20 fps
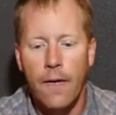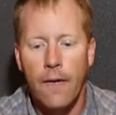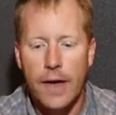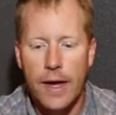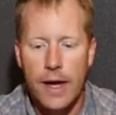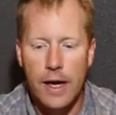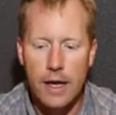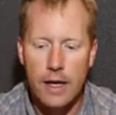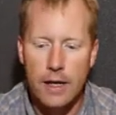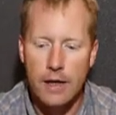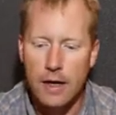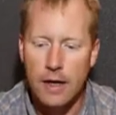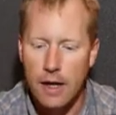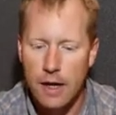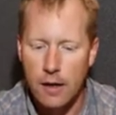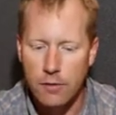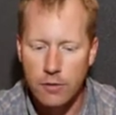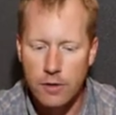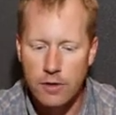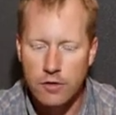And
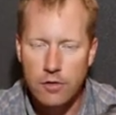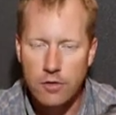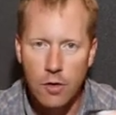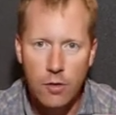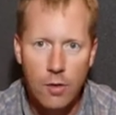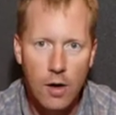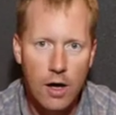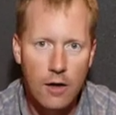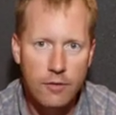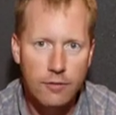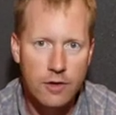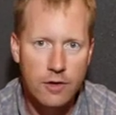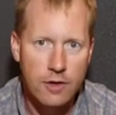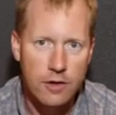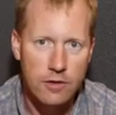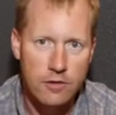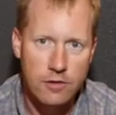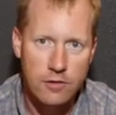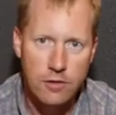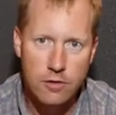every so often,
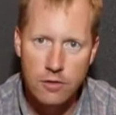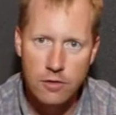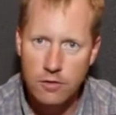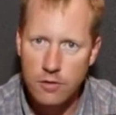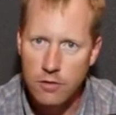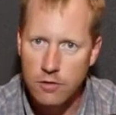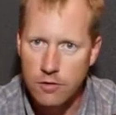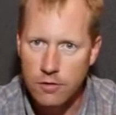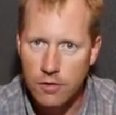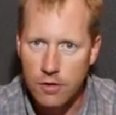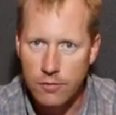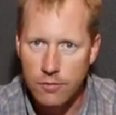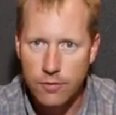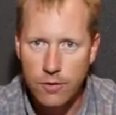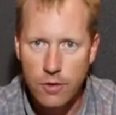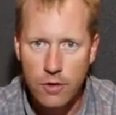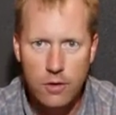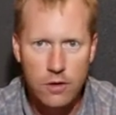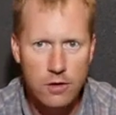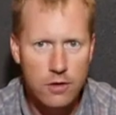as soon as you start
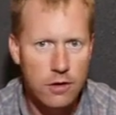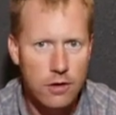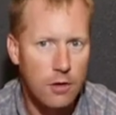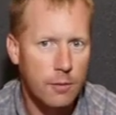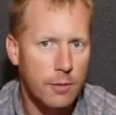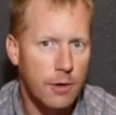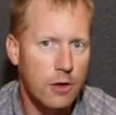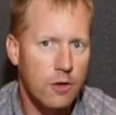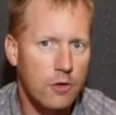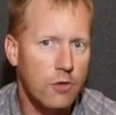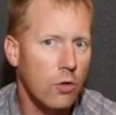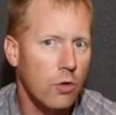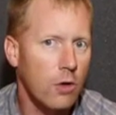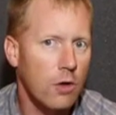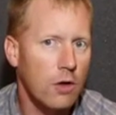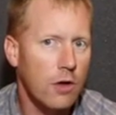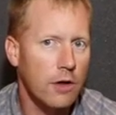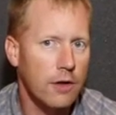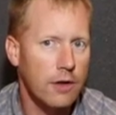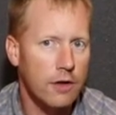feeling a little bit of
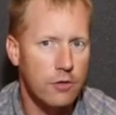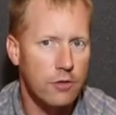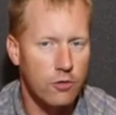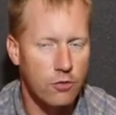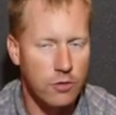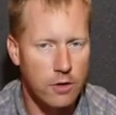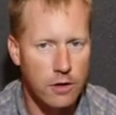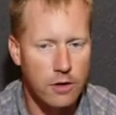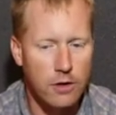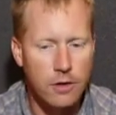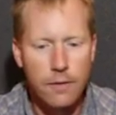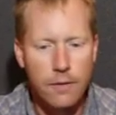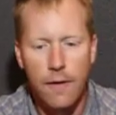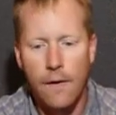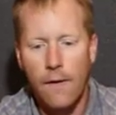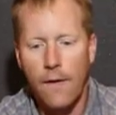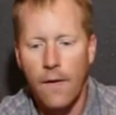torque on the drill,